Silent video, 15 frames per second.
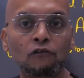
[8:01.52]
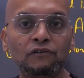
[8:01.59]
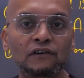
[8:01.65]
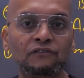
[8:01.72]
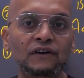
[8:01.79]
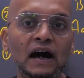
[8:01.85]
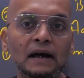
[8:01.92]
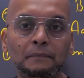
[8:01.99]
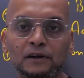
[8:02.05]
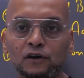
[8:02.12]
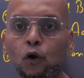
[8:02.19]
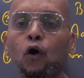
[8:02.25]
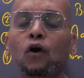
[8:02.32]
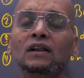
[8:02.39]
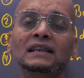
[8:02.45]
of a farmer
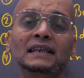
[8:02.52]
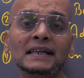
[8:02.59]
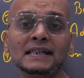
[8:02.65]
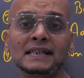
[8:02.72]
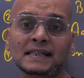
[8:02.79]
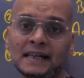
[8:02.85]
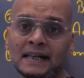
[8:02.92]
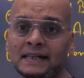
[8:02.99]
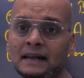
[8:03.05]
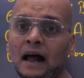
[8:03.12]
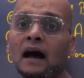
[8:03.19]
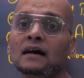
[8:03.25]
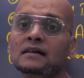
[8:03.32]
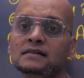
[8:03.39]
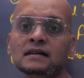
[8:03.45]
all these
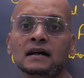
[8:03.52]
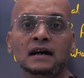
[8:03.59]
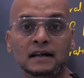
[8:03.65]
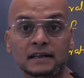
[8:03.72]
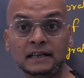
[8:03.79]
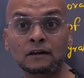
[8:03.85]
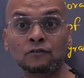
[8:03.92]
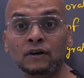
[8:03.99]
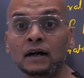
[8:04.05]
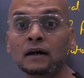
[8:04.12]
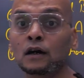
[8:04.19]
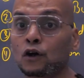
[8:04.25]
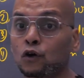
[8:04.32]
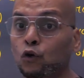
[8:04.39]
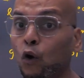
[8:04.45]
datas they were
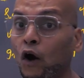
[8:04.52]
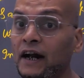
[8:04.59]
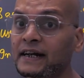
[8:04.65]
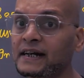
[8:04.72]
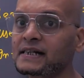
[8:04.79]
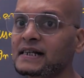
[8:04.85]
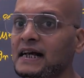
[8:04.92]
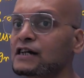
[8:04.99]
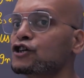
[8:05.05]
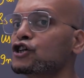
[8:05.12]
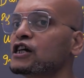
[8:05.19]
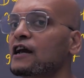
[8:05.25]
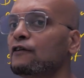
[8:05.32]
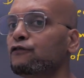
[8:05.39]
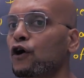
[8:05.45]
quite
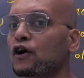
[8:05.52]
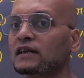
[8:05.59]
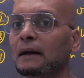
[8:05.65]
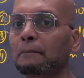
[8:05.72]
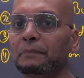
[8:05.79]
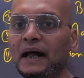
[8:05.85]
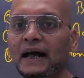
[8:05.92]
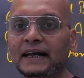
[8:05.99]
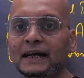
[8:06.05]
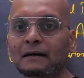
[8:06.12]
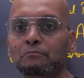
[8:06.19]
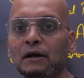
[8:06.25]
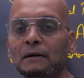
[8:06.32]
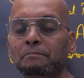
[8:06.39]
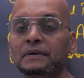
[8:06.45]
essential for the planning
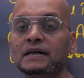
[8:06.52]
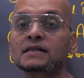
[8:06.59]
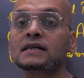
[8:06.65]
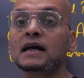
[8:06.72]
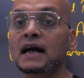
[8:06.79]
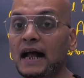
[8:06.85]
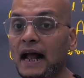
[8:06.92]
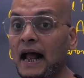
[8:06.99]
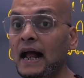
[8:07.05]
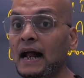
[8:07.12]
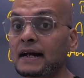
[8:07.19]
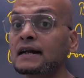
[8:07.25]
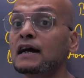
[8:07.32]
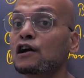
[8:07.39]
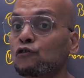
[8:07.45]
purpose
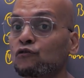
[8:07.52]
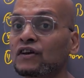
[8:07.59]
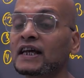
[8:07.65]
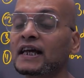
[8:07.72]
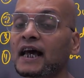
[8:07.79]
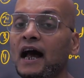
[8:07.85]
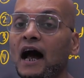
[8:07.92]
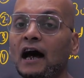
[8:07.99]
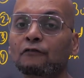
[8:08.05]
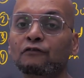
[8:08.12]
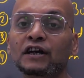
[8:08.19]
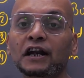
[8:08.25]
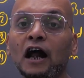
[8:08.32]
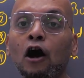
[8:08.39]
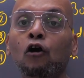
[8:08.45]
and
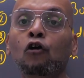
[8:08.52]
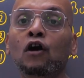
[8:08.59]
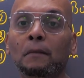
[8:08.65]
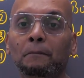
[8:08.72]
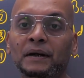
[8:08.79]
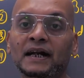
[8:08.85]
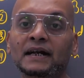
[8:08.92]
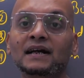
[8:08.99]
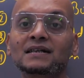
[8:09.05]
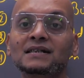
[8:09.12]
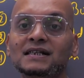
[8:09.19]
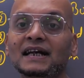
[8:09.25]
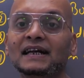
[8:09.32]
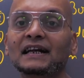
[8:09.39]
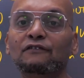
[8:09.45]
vkrv rao played a
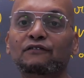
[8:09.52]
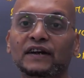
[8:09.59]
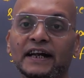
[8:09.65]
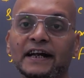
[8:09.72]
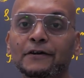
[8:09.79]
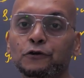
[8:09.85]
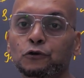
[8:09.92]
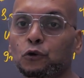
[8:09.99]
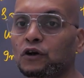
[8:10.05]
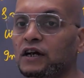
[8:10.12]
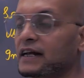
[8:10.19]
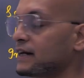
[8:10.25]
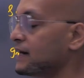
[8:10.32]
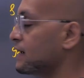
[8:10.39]
significant role in